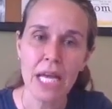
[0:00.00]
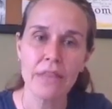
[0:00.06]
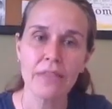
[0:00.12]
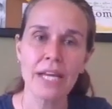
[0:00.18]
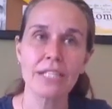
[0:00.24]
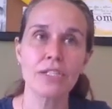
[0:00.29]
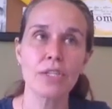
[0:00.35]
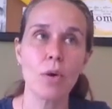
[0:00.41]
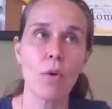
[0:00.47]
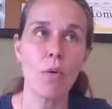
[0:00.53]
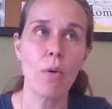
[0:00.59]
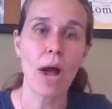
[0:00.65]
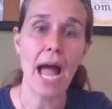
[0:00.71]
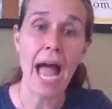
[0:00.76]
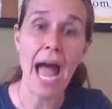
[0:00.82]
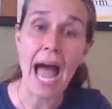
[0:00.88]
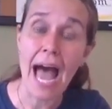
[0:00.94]
They don't
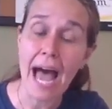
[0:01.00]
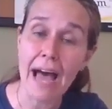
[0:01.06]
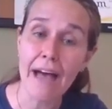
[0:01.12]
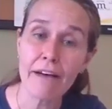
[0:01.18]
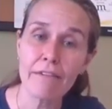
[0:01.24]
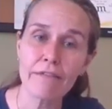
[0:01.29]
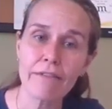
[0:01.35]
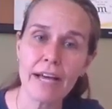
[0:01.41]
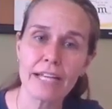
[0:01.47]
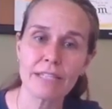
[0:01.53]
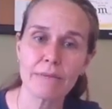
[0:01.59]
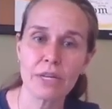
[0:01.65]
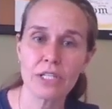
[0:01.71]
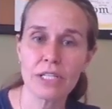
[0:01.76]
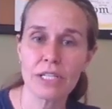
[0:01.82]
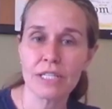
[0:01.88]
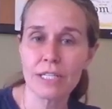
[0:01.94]
have as
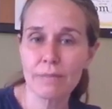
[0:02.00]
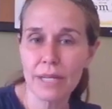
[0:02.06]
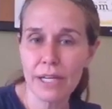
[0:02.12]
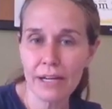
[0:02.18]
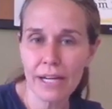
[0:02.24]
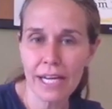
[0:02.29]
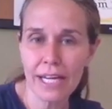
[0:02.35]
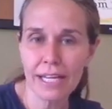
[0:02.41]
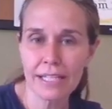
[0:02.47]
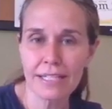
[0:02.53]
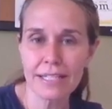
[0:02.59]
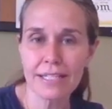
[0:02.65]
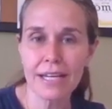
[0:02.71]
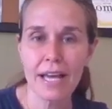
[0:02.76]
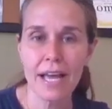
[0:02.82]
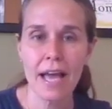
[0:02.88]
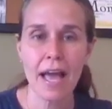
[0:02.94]
much
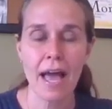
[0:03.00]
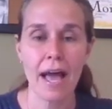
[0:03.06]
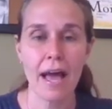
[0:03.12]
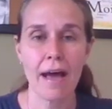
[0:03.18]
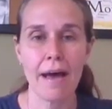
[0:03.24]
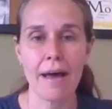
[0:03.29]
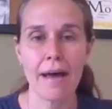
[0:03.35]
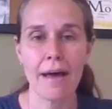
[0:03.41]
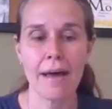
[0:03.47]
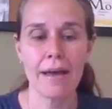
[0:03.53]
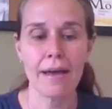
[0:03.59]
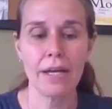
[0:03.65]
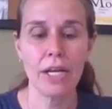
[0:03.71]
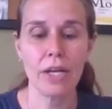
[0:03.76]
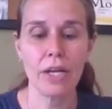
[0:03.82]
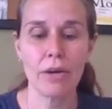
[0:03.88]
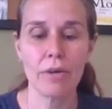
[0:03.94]
experience,
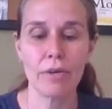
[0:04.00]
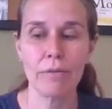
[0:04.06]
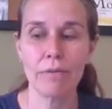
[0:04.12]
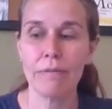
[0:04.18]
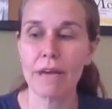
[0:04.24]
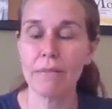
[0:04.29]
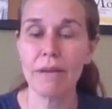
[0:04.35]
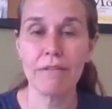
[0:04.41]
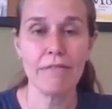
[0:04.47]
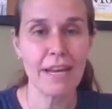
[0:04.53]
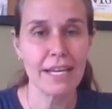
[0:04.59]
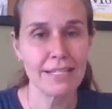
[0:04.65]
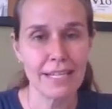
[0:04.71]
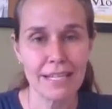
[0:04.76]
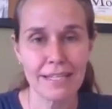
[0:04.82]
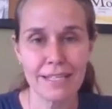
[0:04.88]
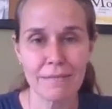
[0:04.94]
maybe
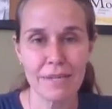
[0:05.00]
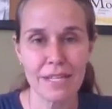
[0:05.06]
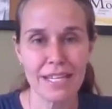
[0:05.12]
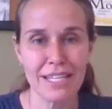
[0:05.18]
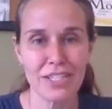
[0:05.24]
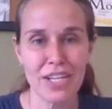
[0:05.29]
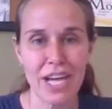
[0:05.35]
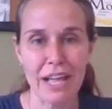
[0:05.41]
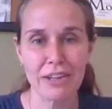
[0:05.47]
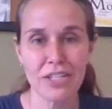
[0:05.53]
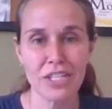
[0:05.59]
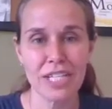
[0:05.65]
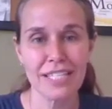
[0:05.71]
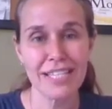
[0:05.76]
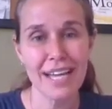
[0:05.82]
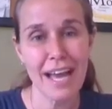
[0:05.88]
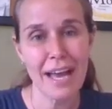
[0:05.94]
facing some of these
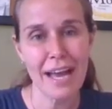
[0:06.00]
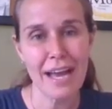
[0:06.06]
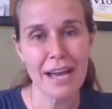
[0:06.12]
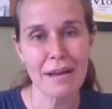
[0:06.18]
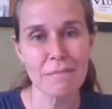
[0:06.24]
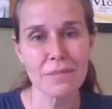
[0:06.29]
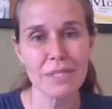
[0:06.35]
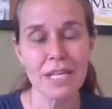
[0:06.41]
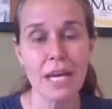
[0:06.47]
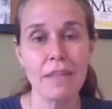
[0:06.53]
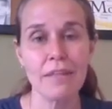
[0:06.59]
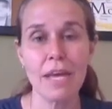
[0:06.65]
challenging times.